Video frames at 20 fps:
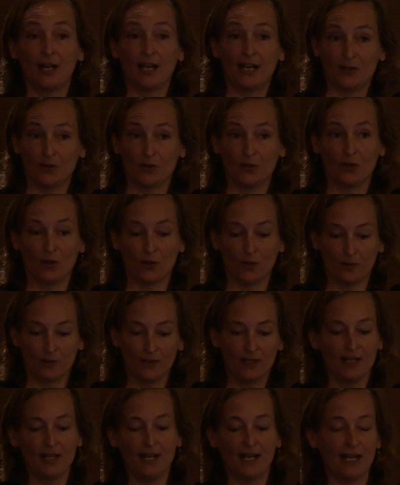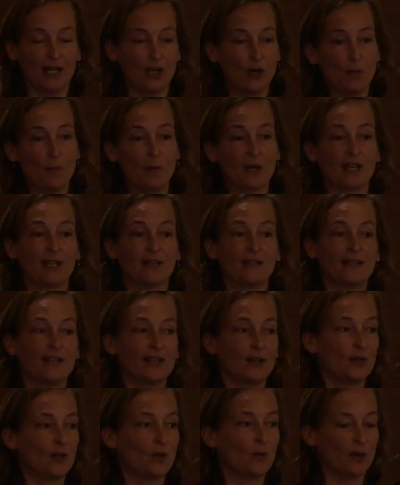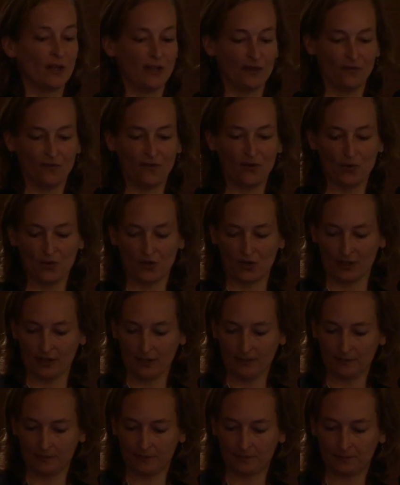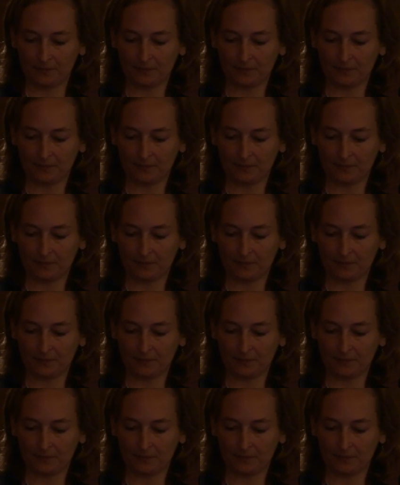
I don't know. I hope I can tell you in the future,